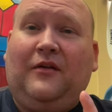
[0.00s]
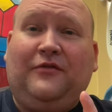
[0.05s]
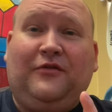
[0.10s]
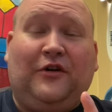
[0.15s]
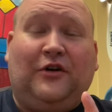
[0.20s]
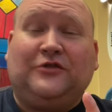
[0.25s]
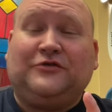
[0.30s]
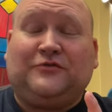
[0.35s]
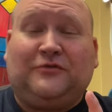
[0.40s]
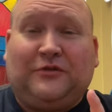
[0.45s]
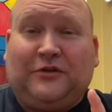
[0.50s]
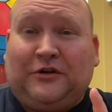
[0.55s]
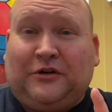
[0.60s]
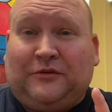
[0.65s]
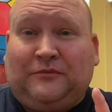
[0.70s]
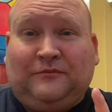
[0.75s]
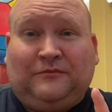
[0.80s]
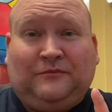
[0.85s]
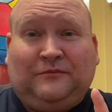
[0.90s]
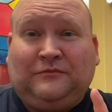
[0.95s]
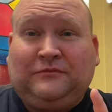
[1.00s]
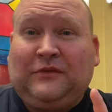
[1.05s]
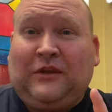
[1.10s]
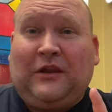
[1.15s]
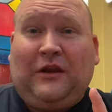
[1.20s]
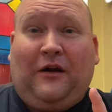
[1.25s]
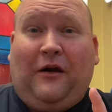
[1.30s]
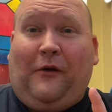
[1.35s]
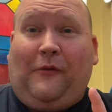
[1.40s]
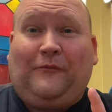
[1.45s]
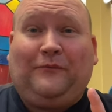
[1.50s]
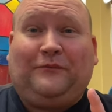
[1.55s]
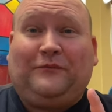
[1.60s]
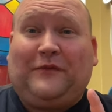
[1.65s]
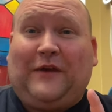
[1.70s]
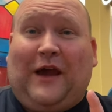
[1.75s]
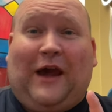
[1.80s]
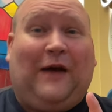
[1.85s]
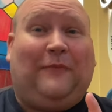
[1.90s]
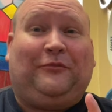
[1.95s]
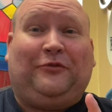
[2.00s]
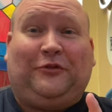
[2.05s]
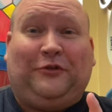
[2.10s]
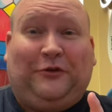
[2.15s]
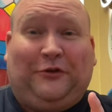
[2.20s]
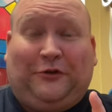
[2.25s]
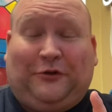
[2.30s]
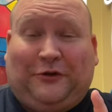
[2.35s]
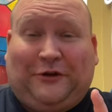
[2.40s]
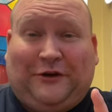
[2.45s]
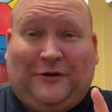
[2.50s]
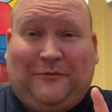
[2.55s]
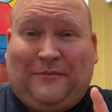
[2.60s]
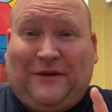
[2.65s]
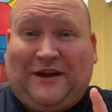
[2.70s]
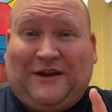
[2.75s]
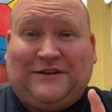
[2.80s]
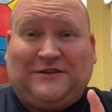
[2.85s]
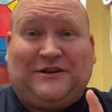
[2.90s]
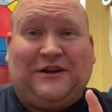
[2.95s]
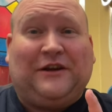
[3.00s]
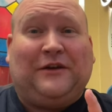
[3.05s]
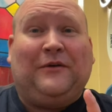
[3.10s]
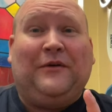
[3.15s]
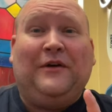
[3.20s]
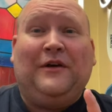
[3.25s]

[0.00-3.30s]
those were absolutely amazing.